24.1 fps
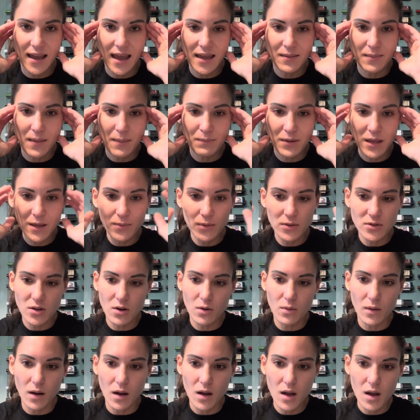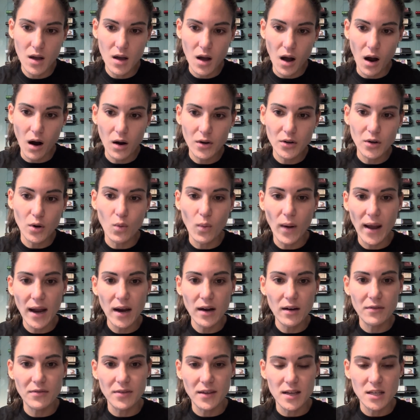And people aren't
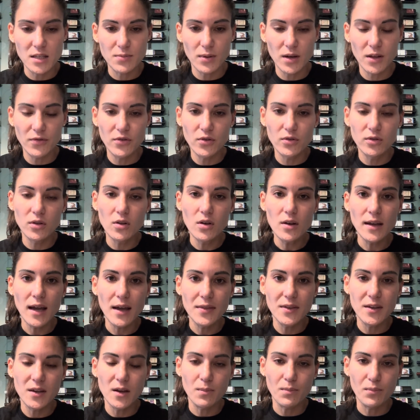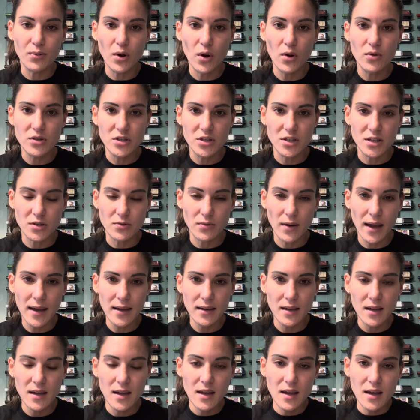aware of this, but if you look at the approaches,
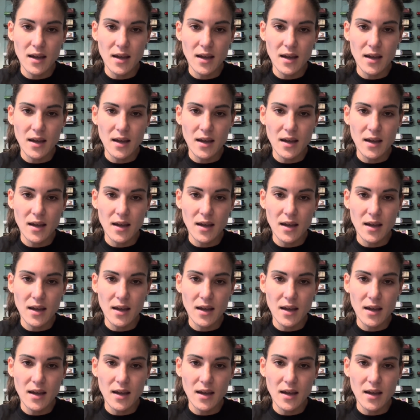right,